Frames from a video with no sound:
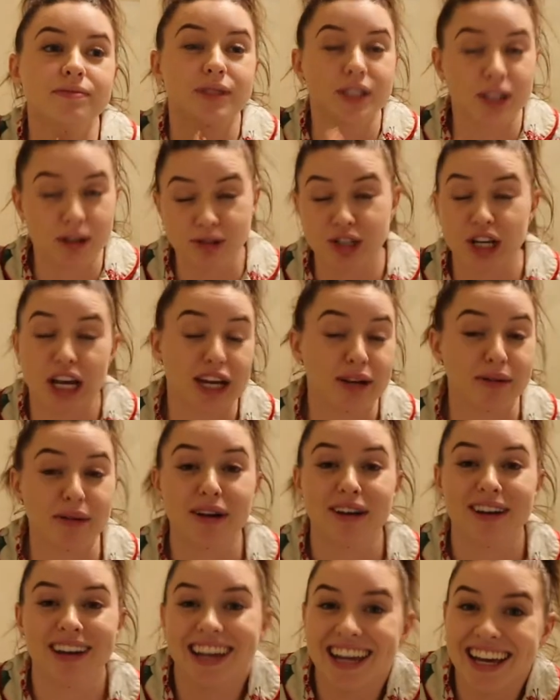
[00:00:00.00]
so
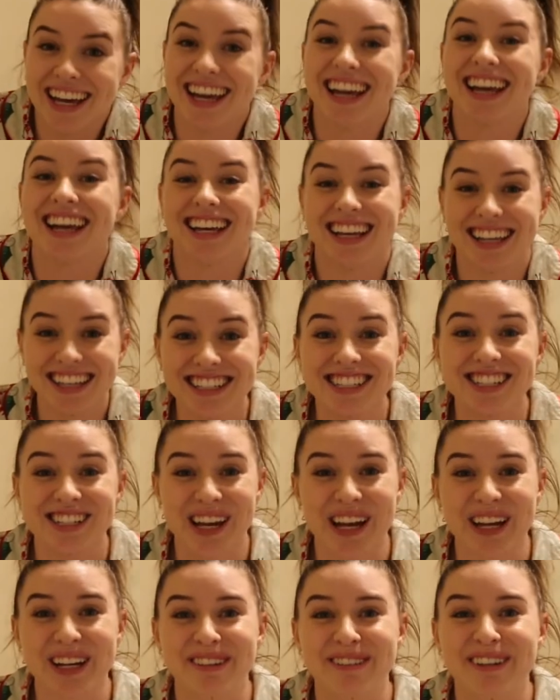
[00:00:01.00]
January, in
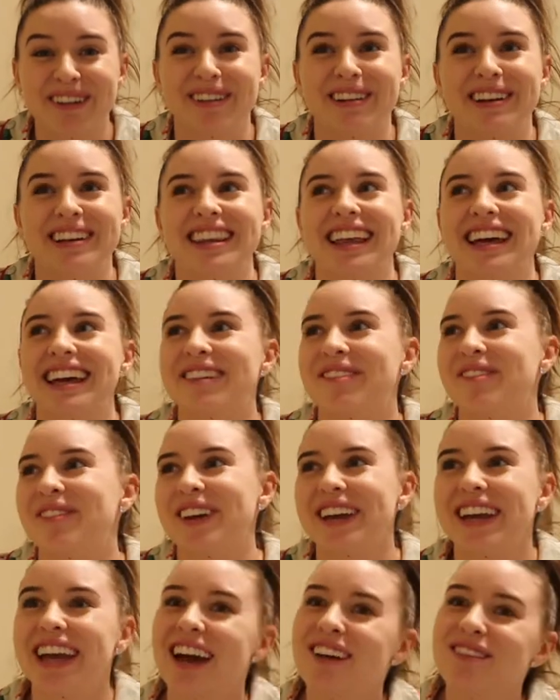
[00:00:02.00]
January, like
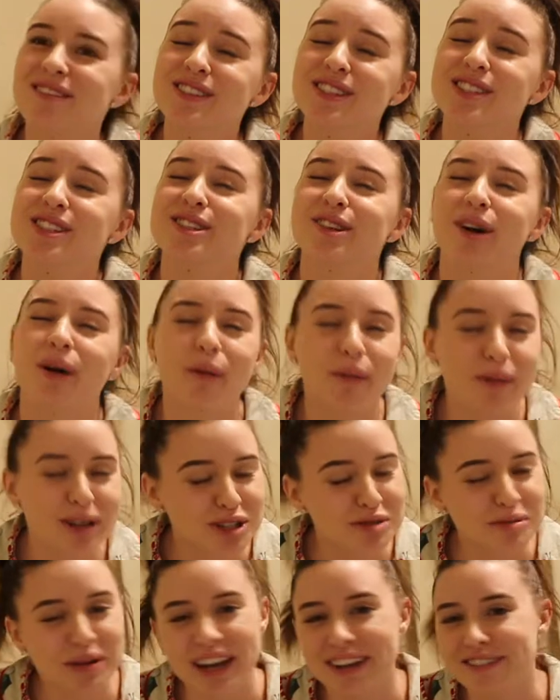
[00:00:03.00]
we have so
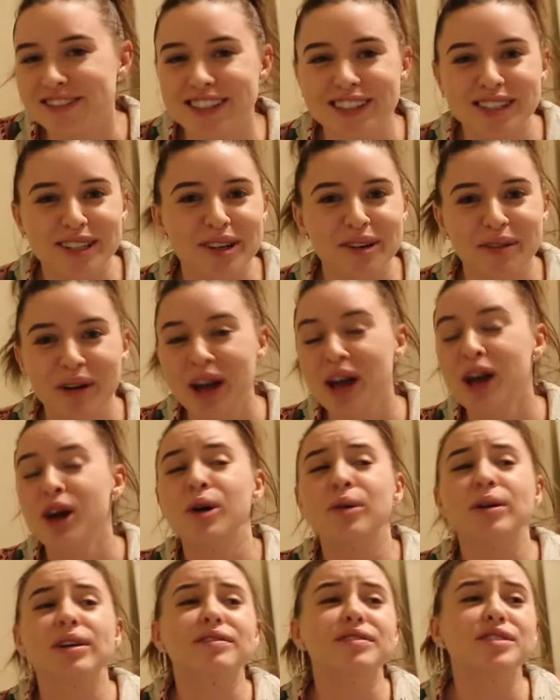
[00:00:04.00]
much we have to do.
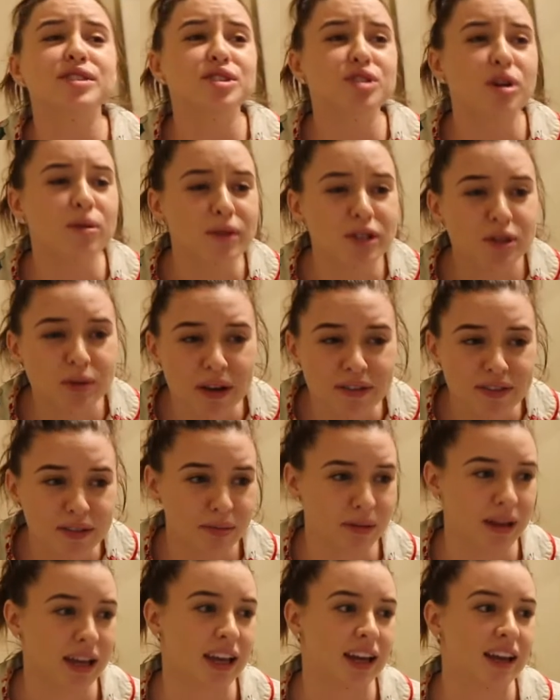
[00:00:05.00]
We have so much we have to
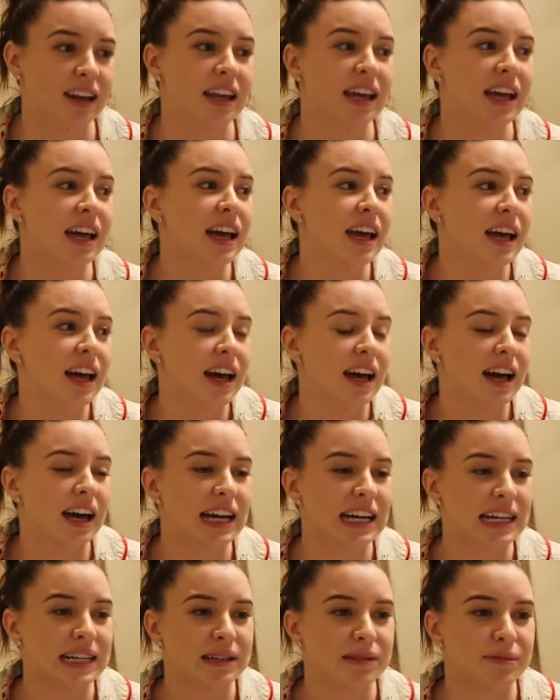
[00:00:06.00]
plan.
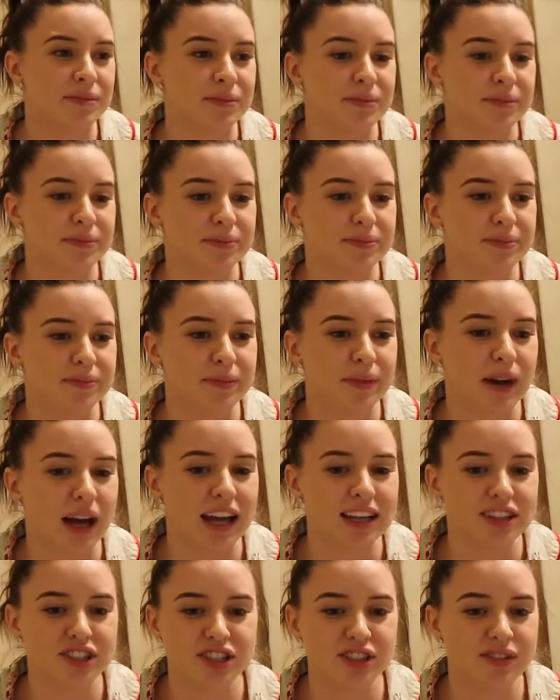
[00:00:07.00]

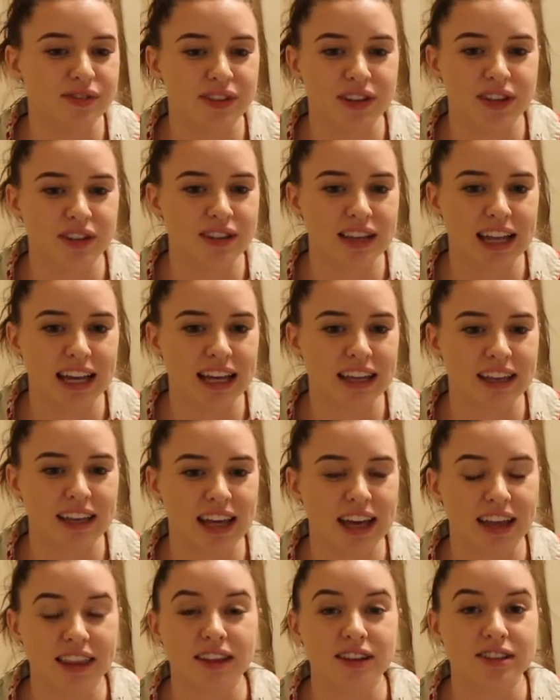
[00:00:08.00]
I just feel like,
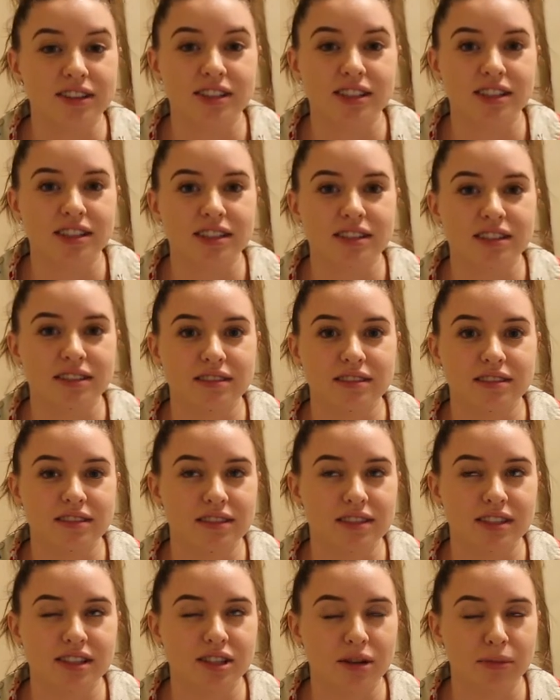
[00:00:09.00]
yeah, there's
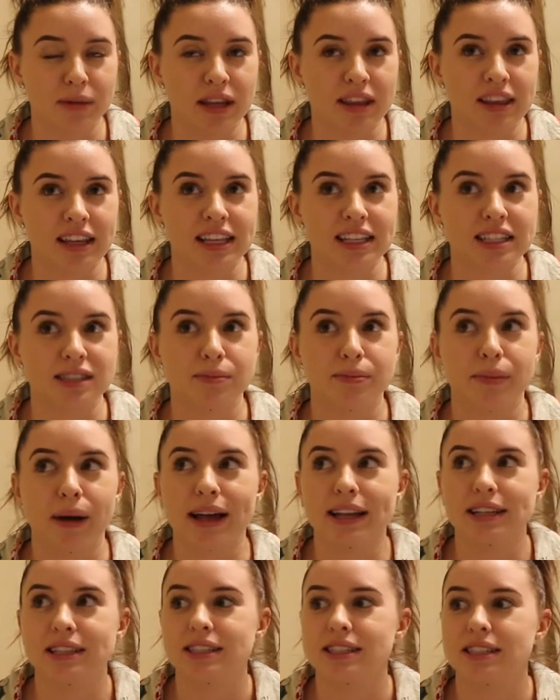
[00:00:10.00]
so many things,
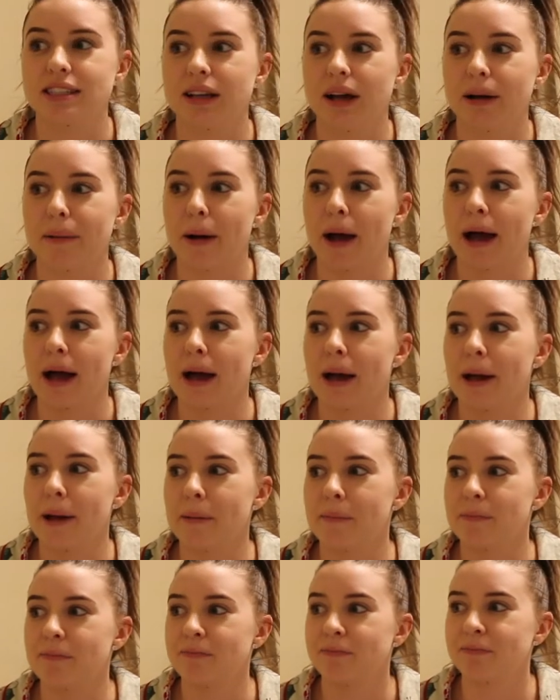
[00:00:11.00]
but
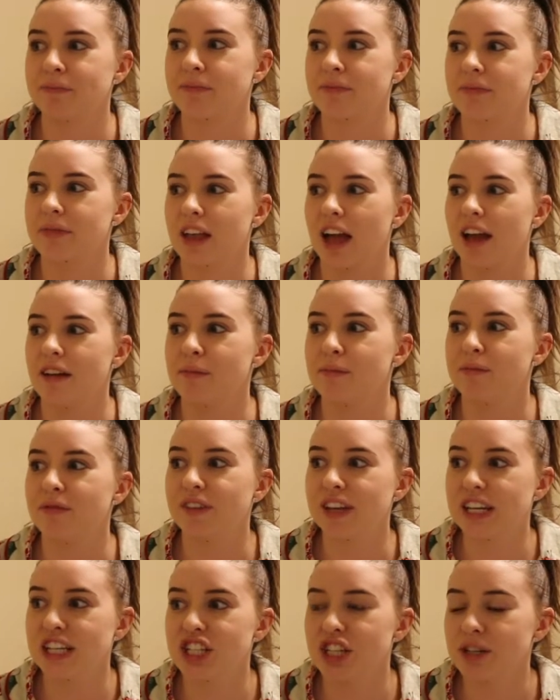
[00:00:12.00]
I'm
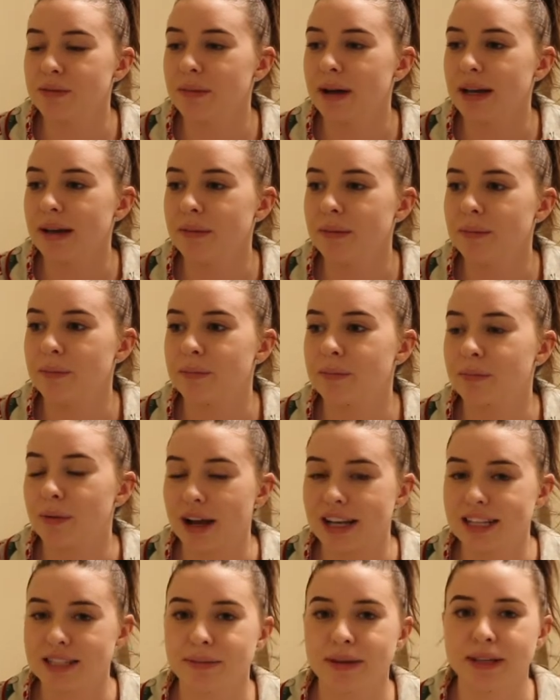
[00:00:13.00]
finishing my
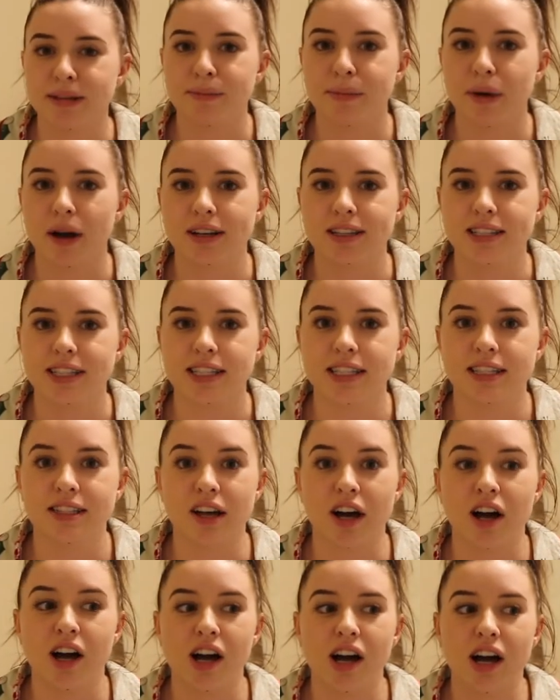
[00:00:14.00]
bridesmaid boxes
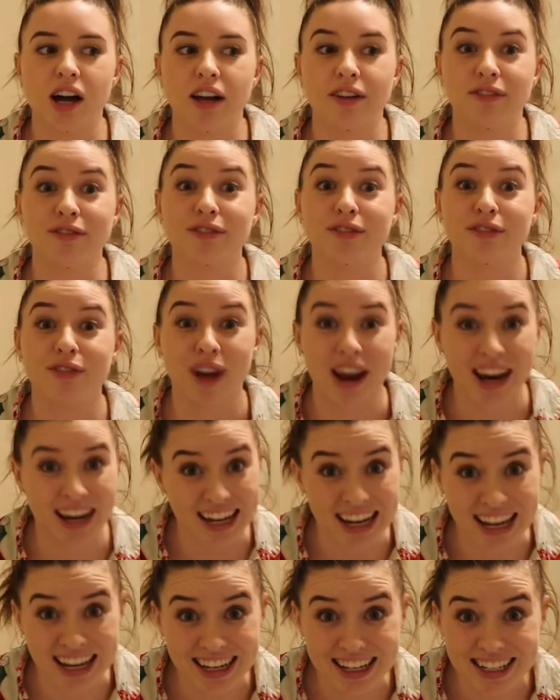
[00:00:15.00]
on
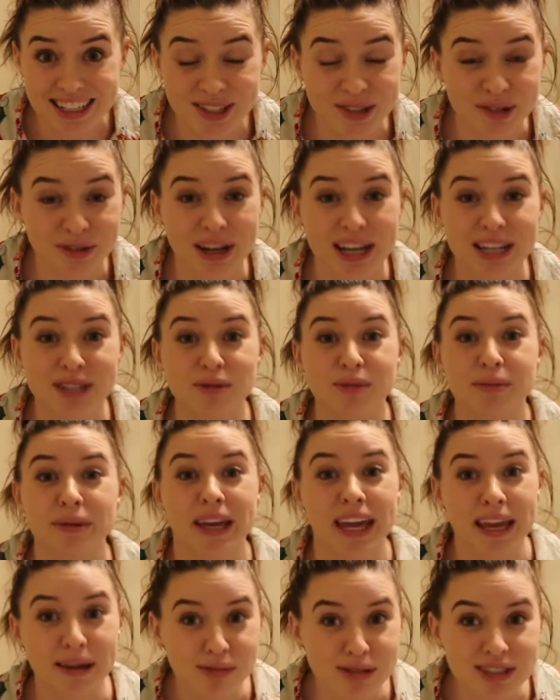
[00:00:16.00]
Friday, so you guys will
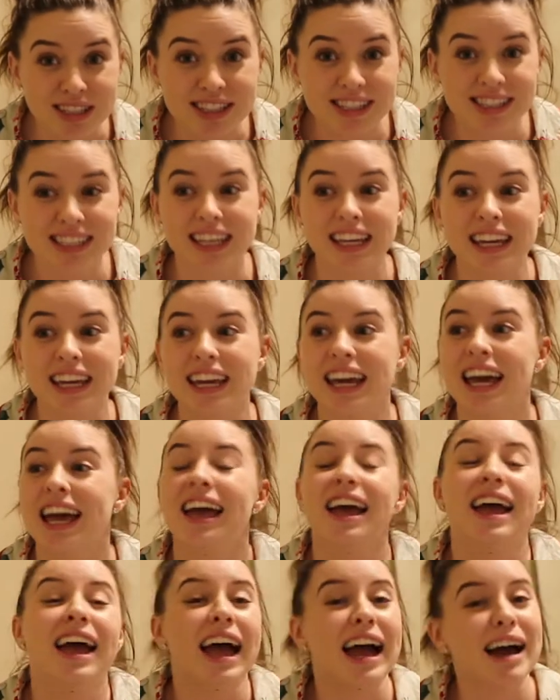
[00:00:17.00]
be able to see
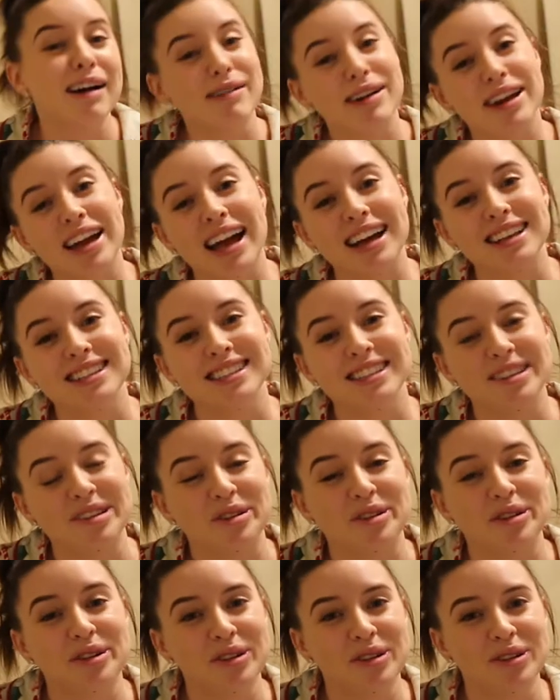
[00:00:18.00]
how I ask the
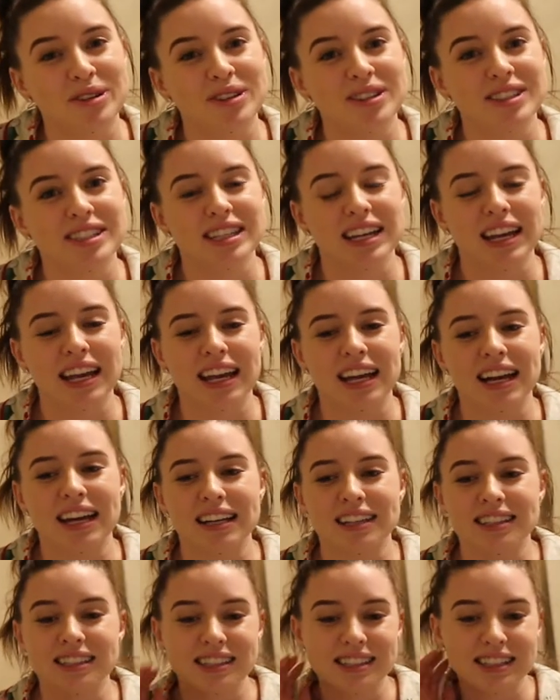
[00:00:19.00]
girls,
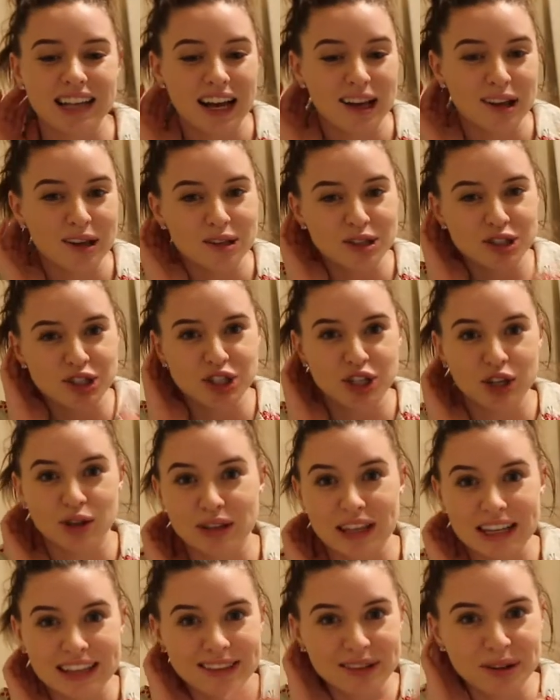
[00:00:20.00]
and I'll
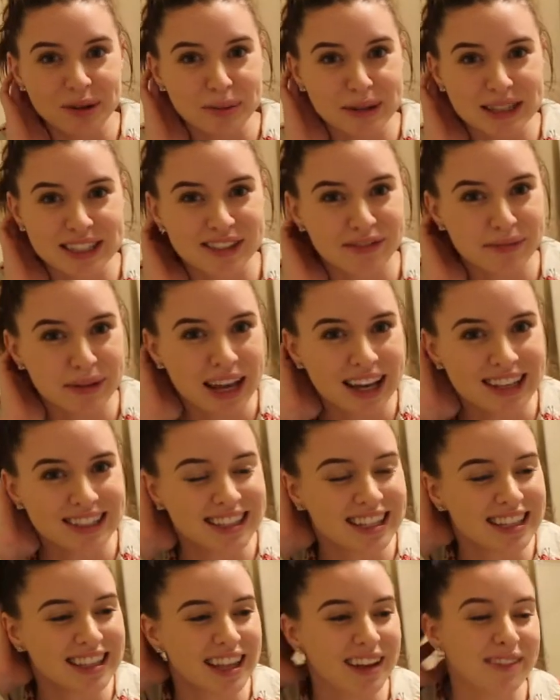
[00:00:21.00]
show like little bits of me
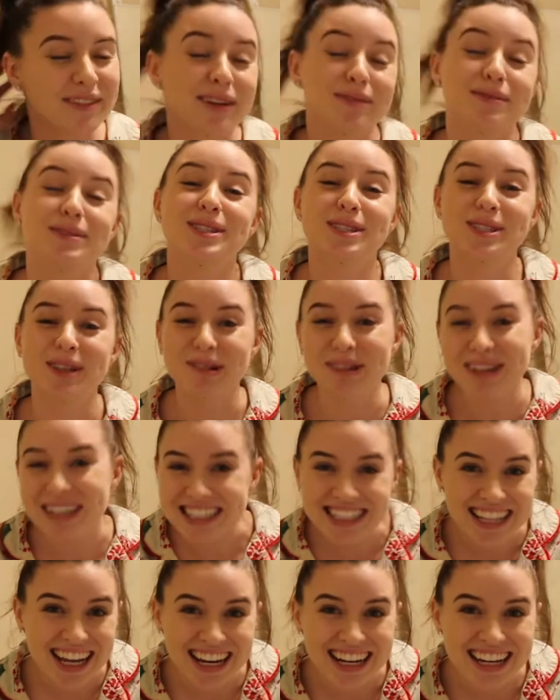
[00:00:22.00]
asking them. I'm so
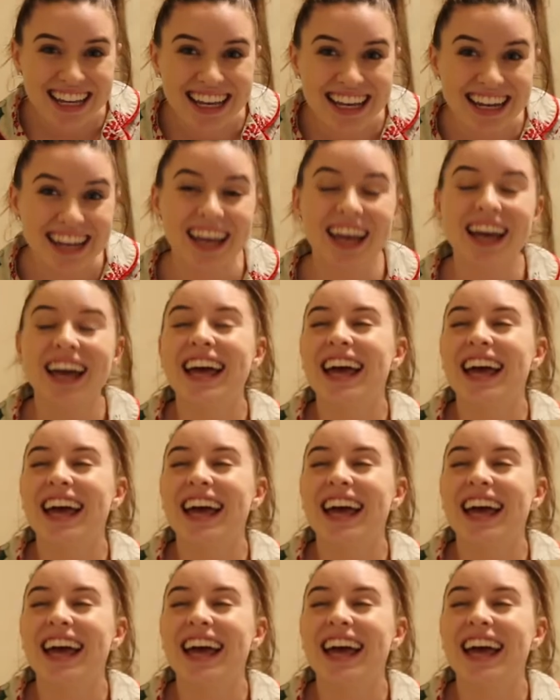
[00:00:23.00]
excited.